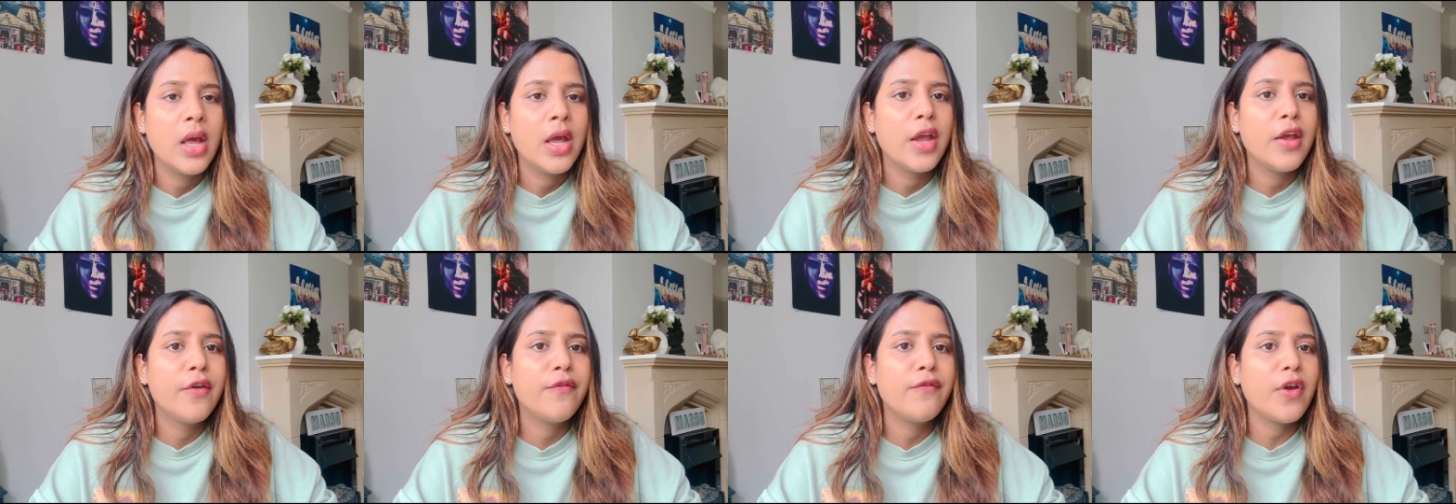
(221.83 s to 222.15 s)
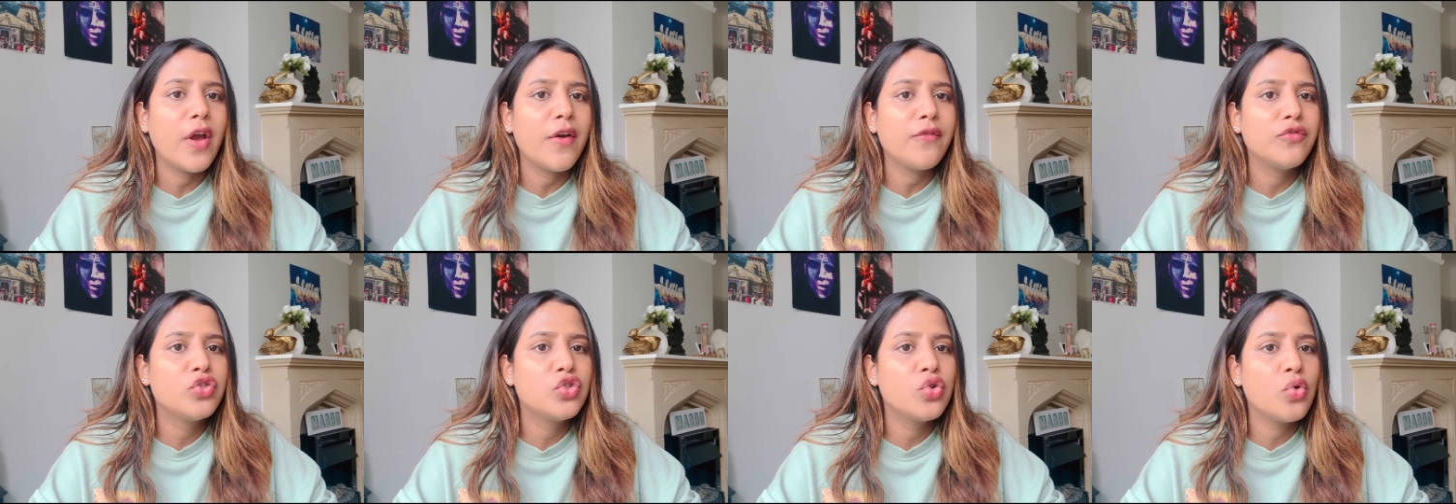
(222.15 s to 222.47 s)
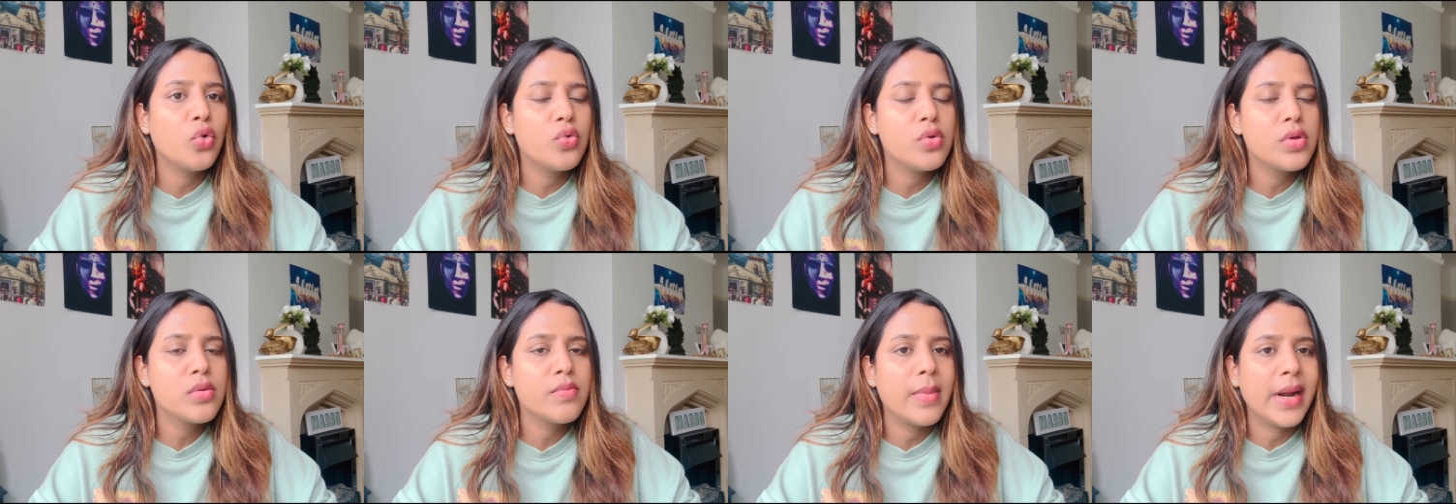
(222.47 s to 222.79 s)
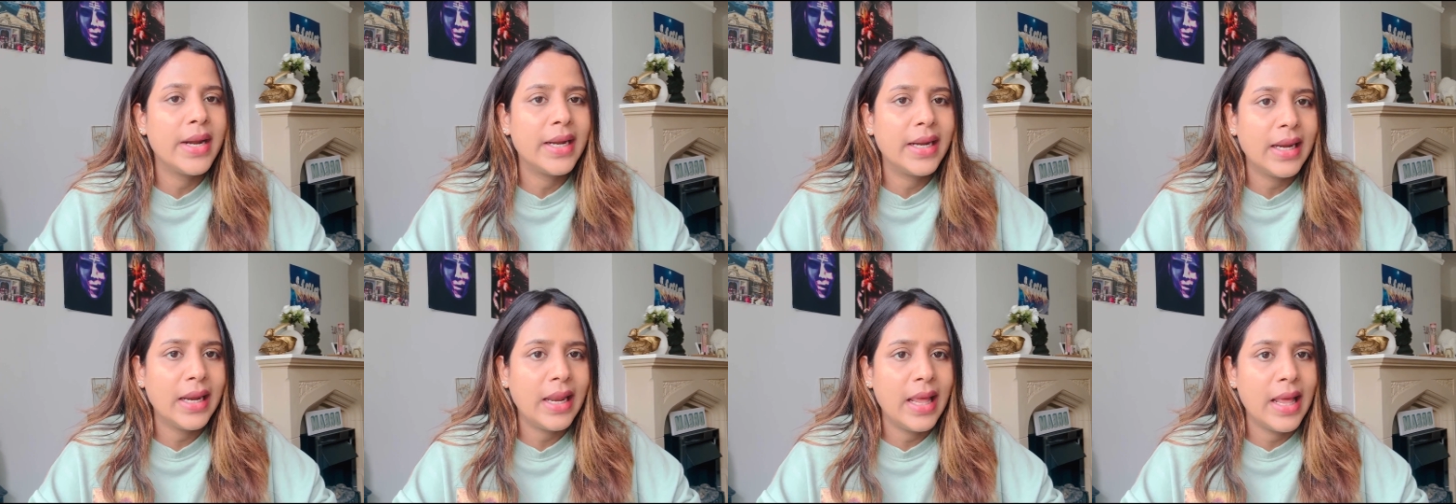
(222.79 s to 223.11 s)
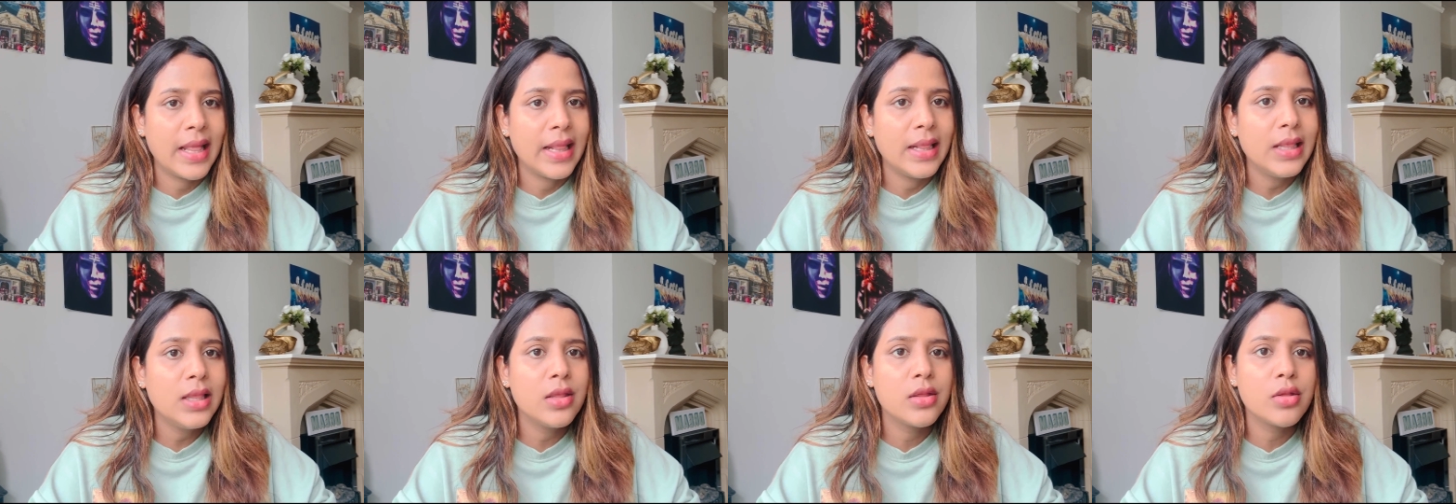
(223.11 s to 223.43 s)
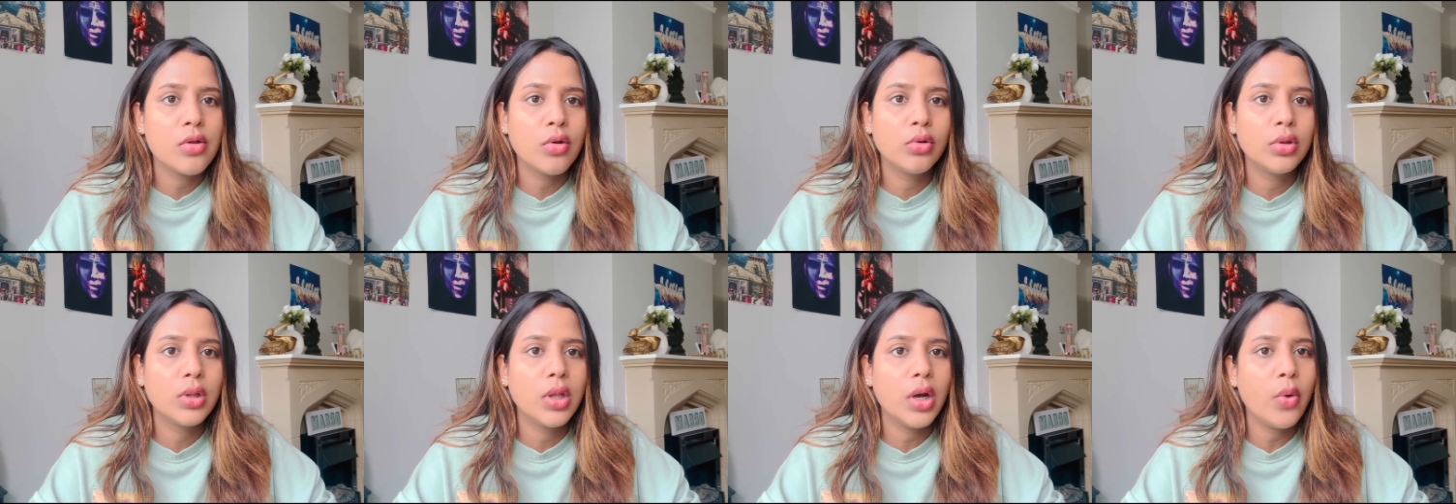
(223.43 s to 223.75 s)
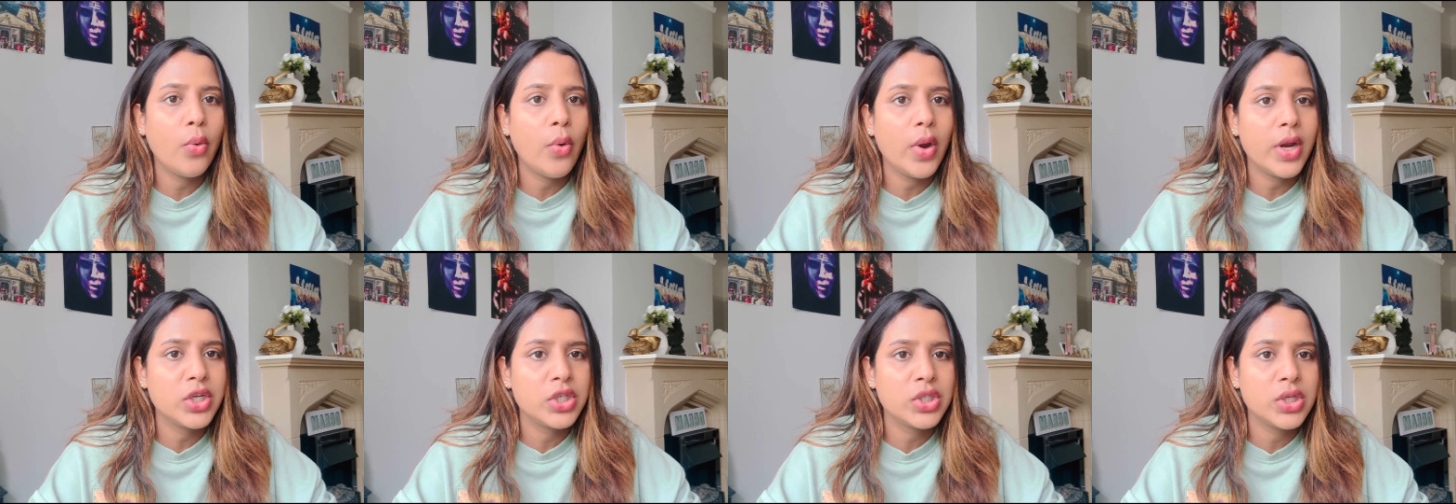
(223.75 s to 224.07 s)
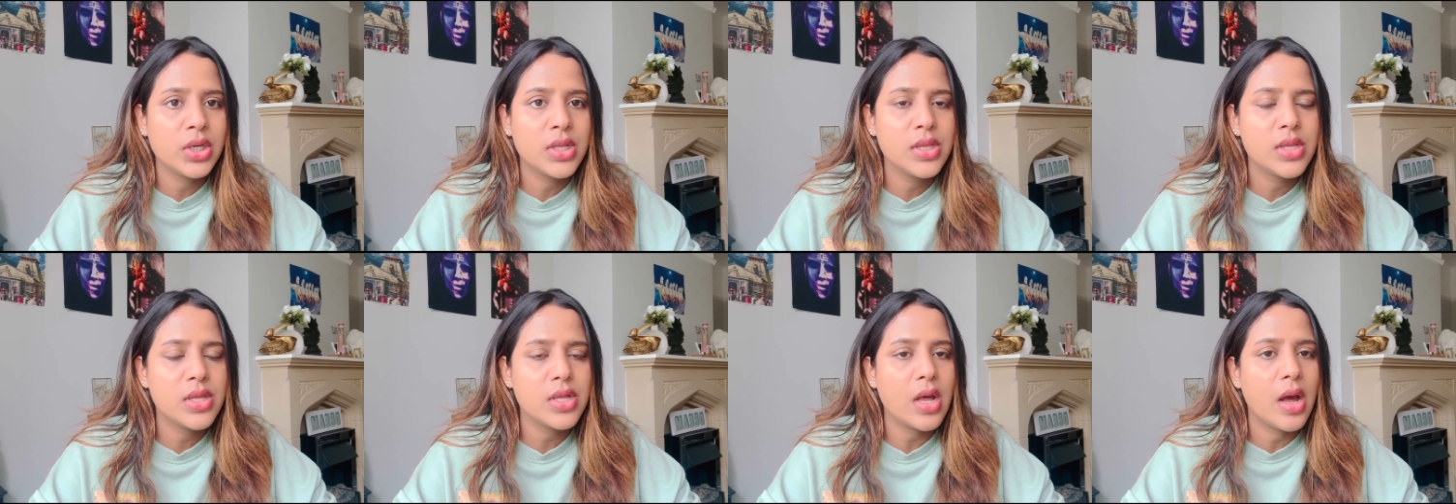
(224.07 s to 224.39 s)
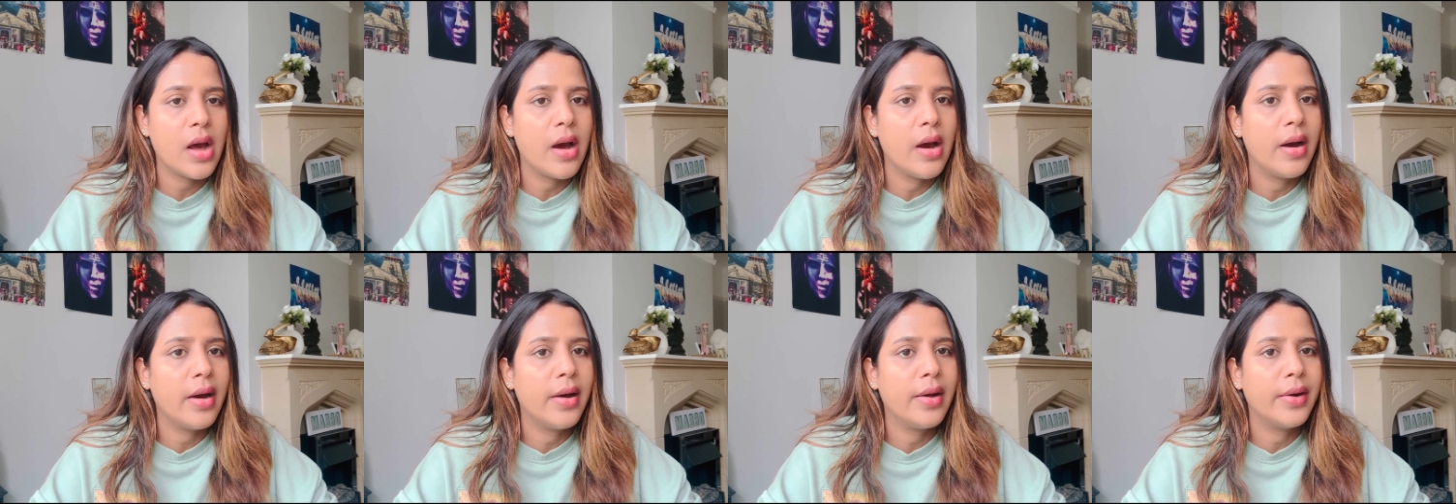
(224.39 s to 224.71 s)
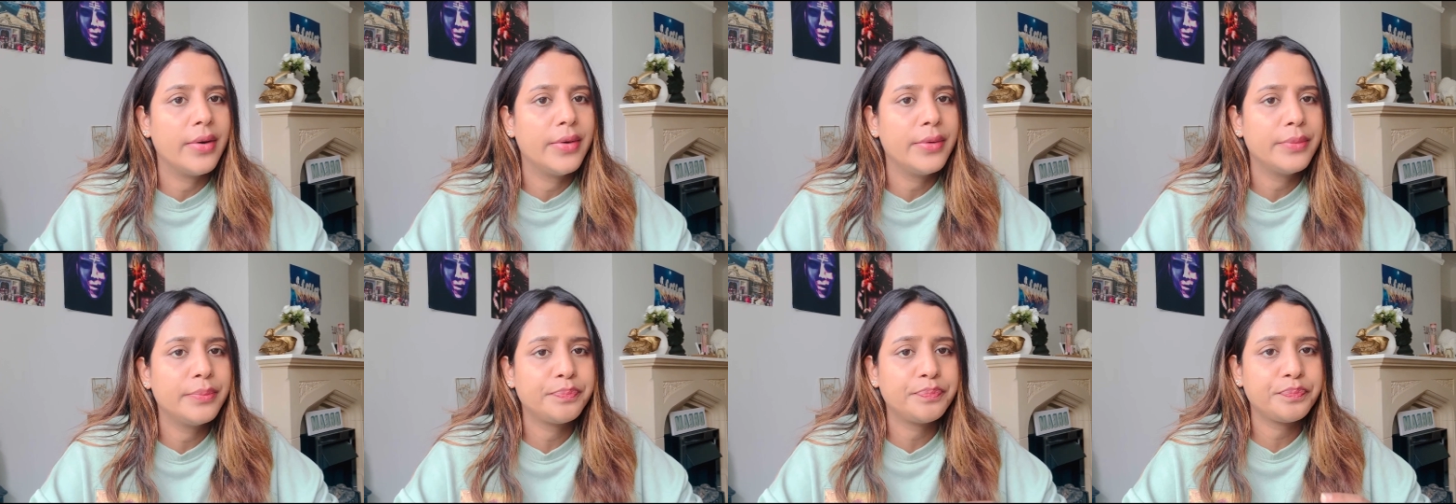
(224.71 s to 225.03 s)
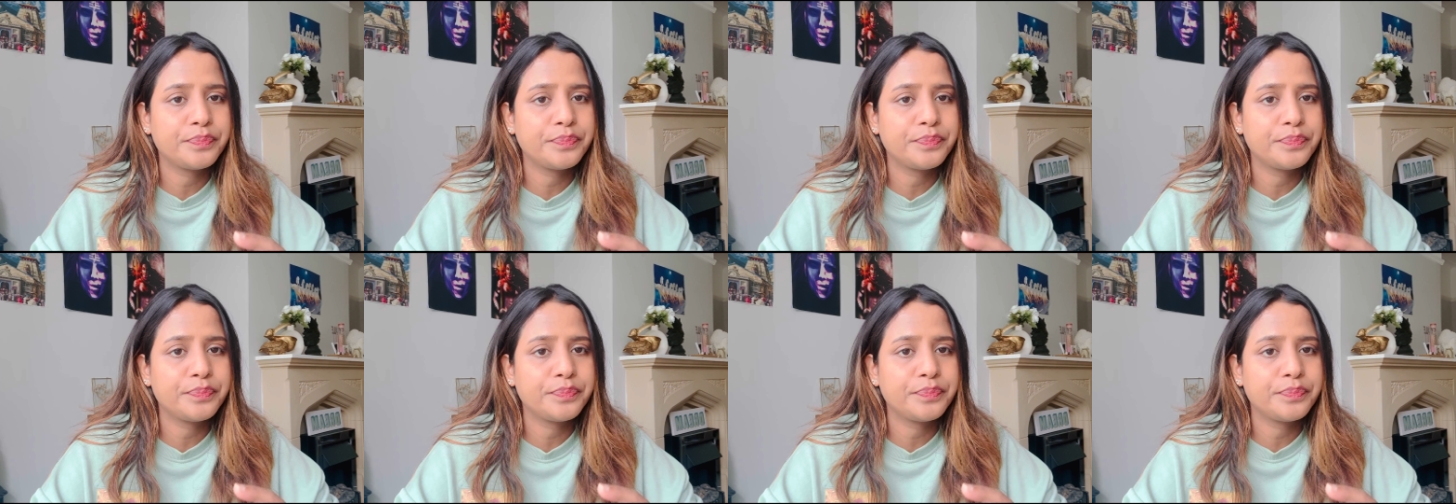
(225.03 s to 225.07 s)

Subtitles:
If you have chose mental health, so the questions are